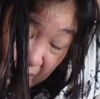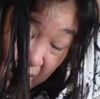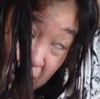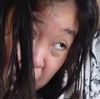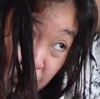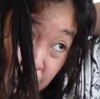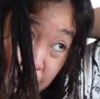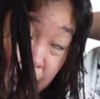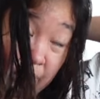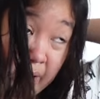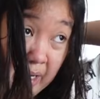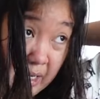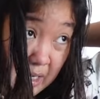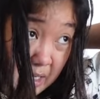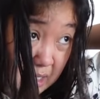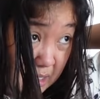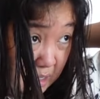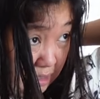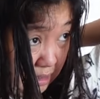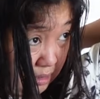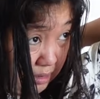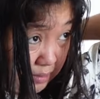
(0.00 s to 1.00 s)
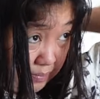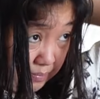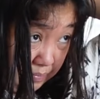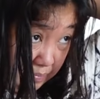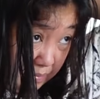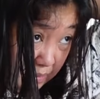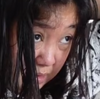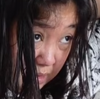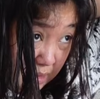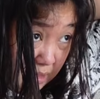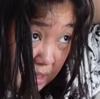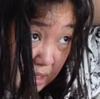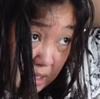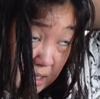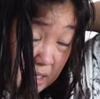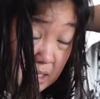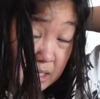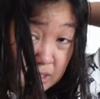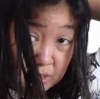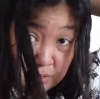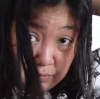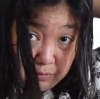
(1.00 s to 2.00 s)
Anyway,
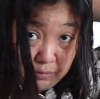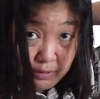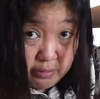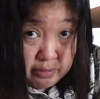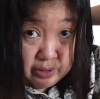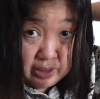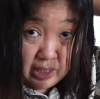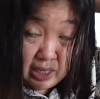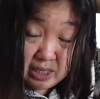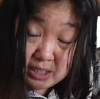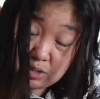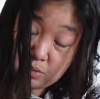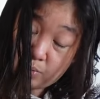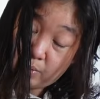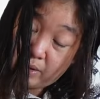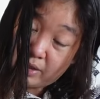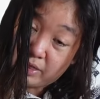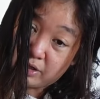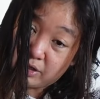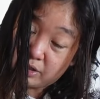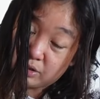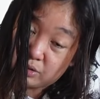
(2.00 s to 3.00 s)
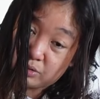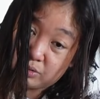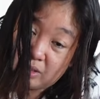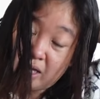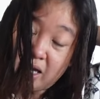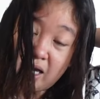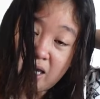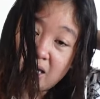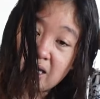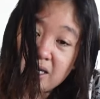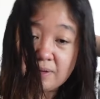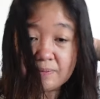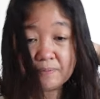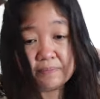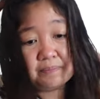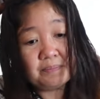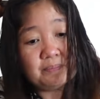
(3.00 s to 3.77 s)
it's very nice weather today.